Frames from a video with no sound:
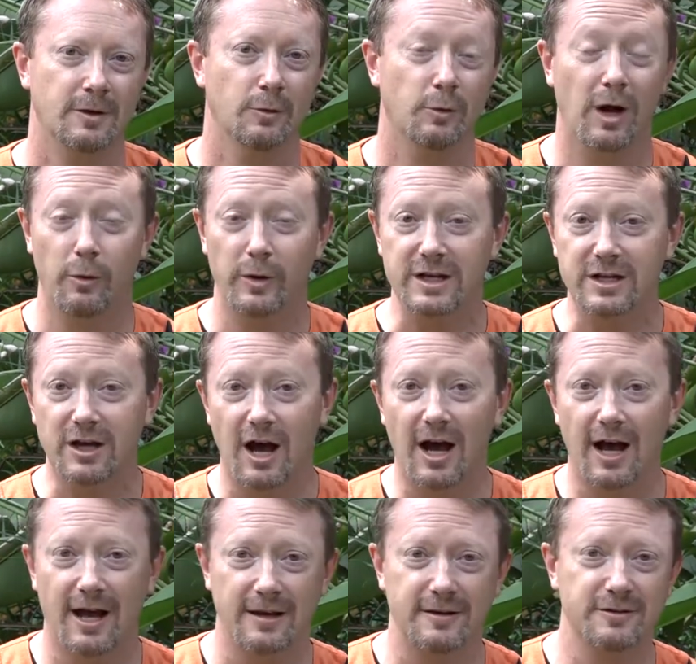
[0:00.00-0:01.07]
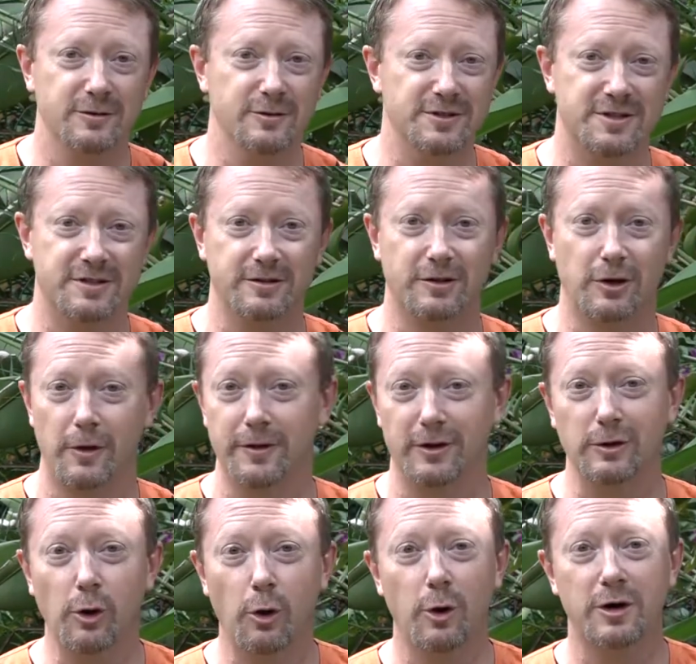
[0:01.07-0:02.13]
Well, when God, who is called the
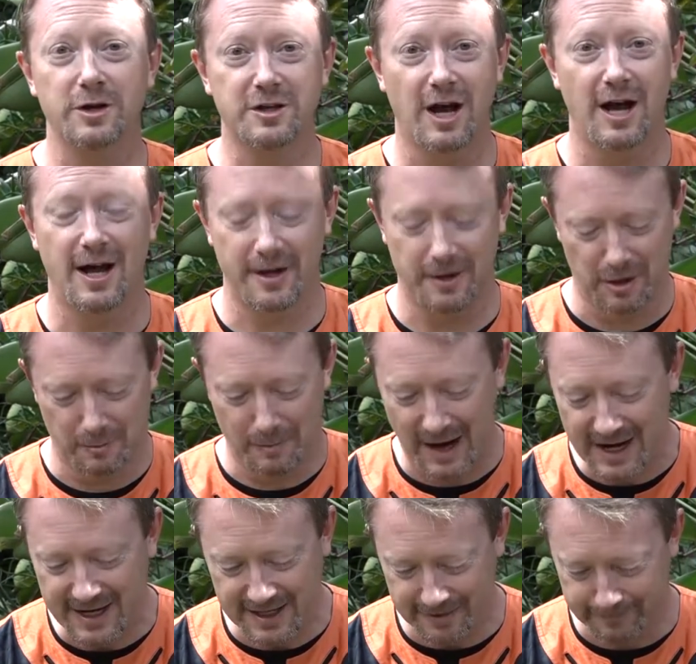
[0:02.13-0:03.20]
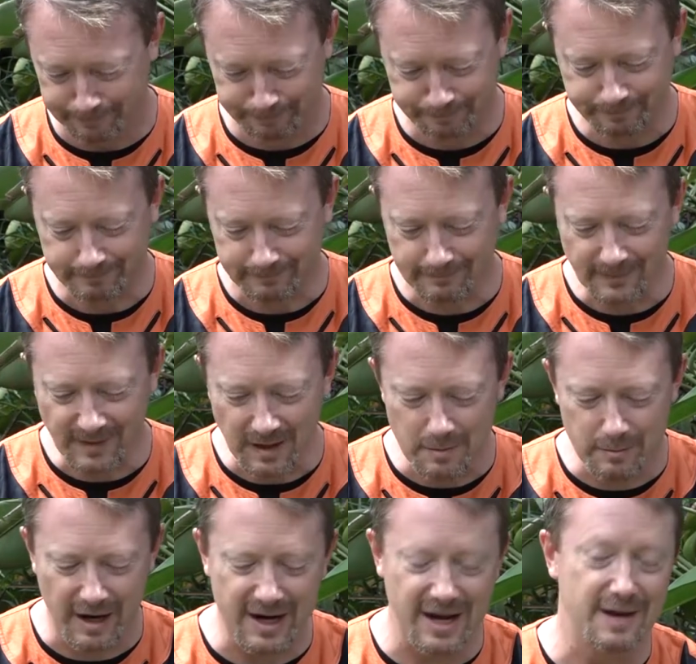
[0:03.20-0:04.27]
Lord God Almighty
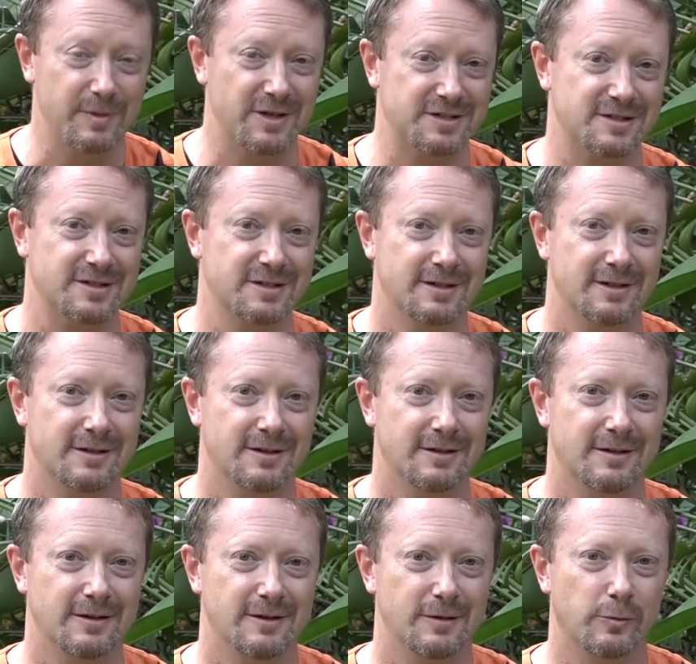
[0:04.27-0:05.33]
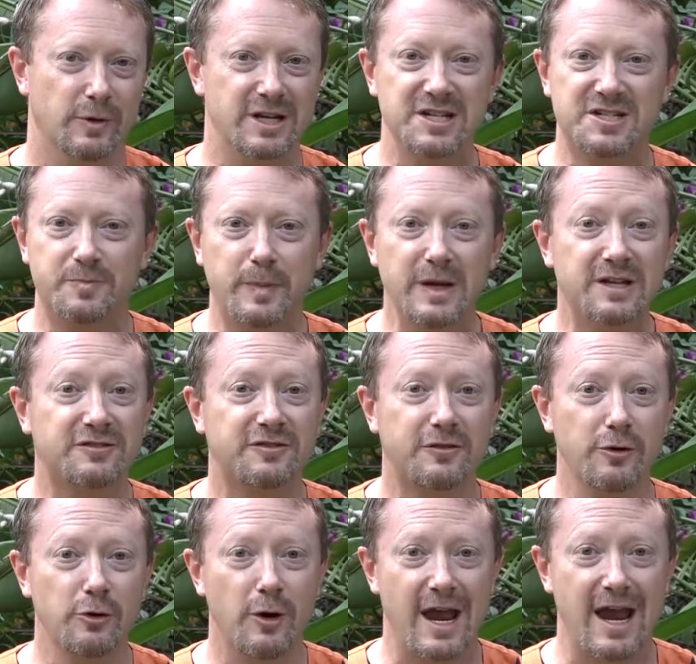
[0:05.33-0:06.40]
by Amos, when he speaks
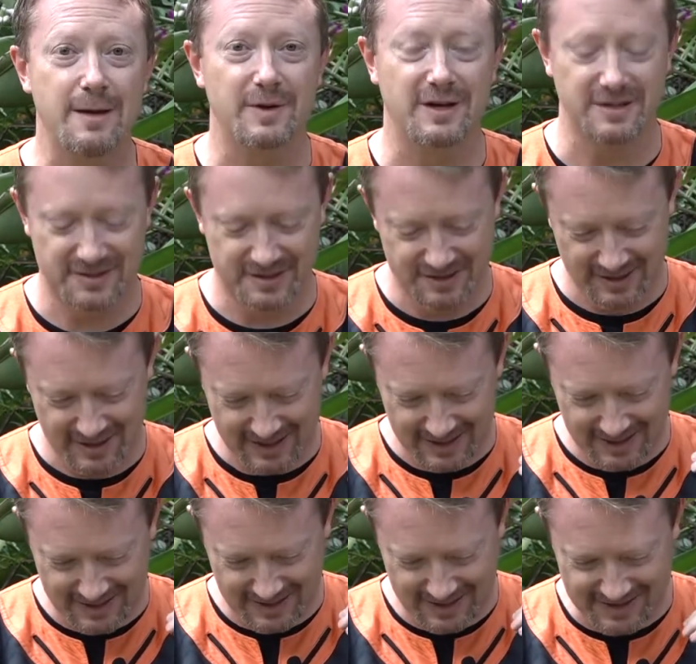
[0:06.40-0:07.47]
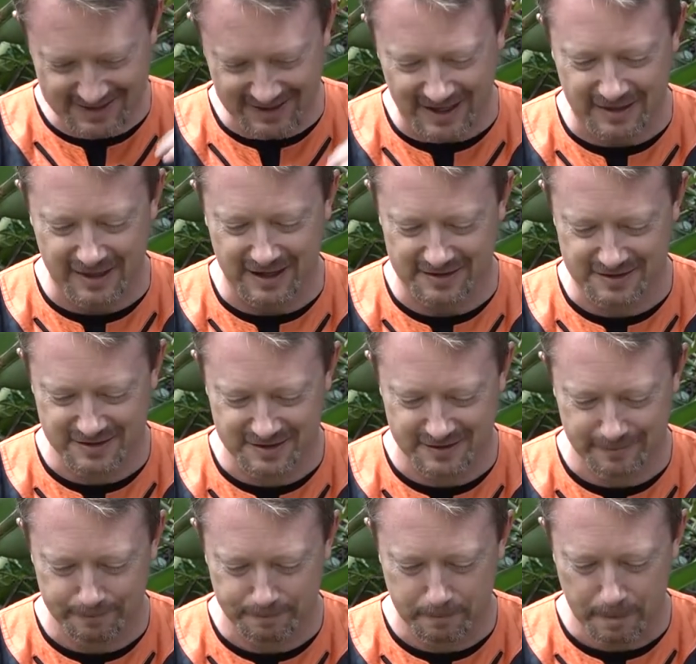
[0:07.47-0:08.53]
through Amos, it's like this.
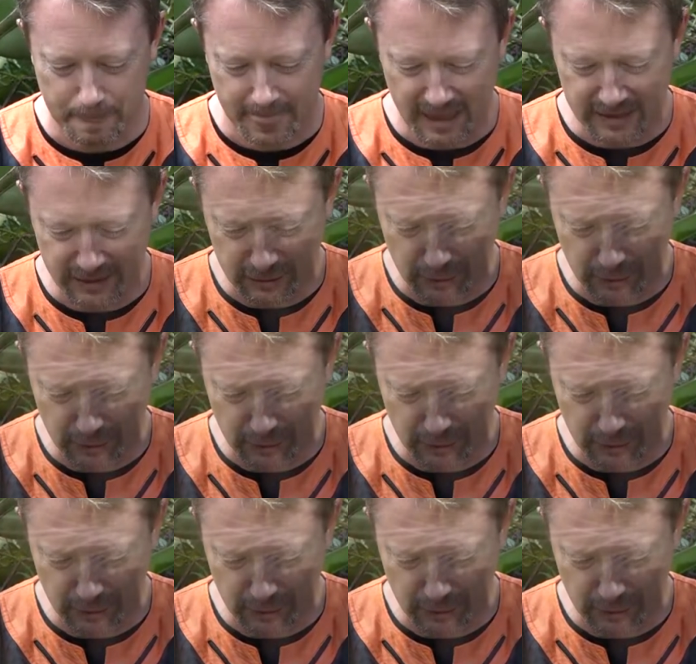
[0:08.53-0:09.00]
The